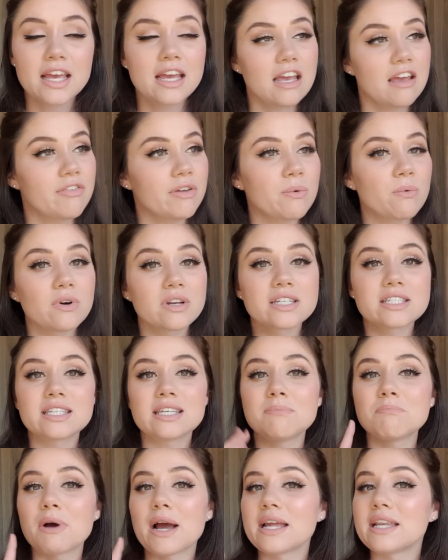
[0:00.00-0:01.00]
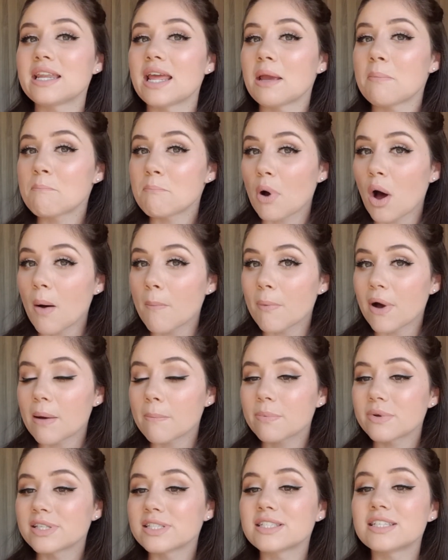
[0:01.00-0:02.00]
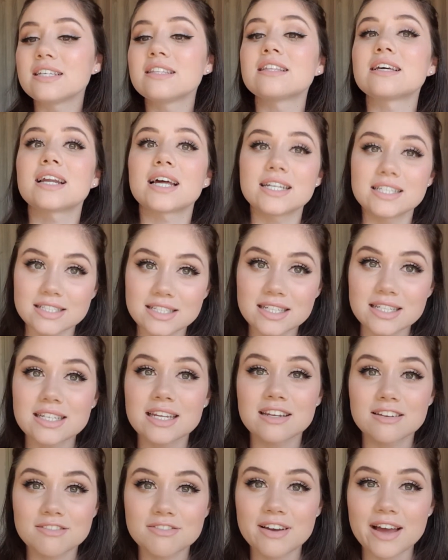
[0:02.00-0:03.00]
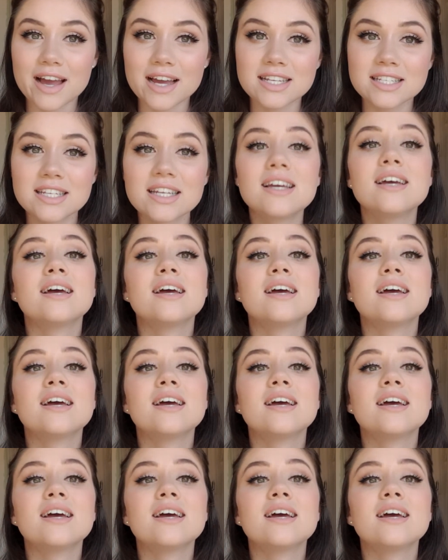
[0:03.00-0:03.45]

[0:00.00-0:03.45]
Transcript: if you want to see my name pop up and see that I did in fact